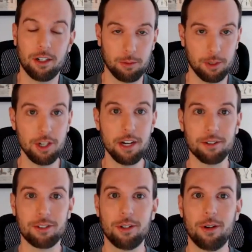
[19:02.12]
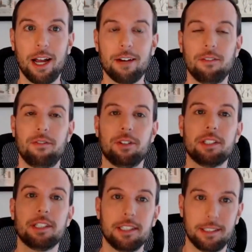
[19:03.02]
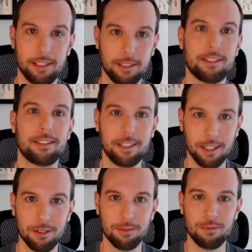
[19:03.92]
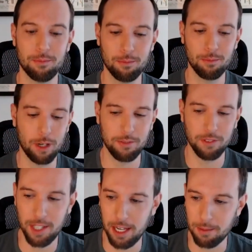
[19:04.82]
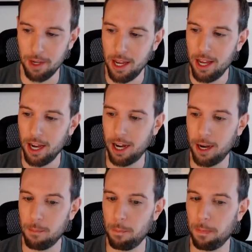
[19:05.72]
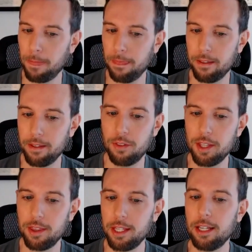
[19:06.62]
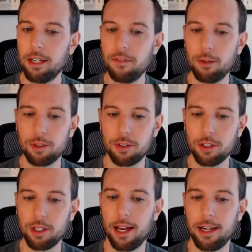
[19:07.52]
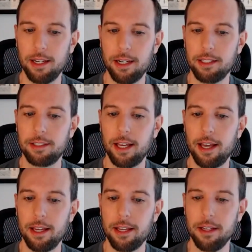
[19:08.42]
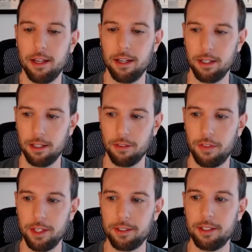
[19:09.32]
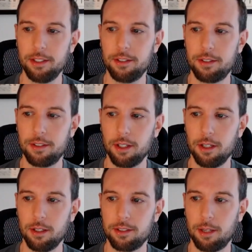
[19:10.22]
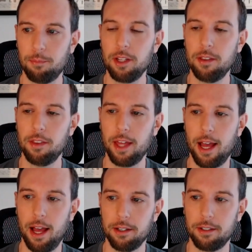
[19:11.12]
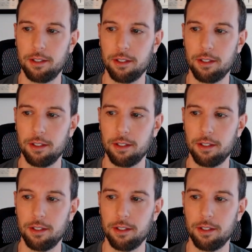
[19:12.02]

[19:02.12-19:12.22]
also engineers, so I have a feeling that this is one of the same. The interviewers look at it and say, this is something that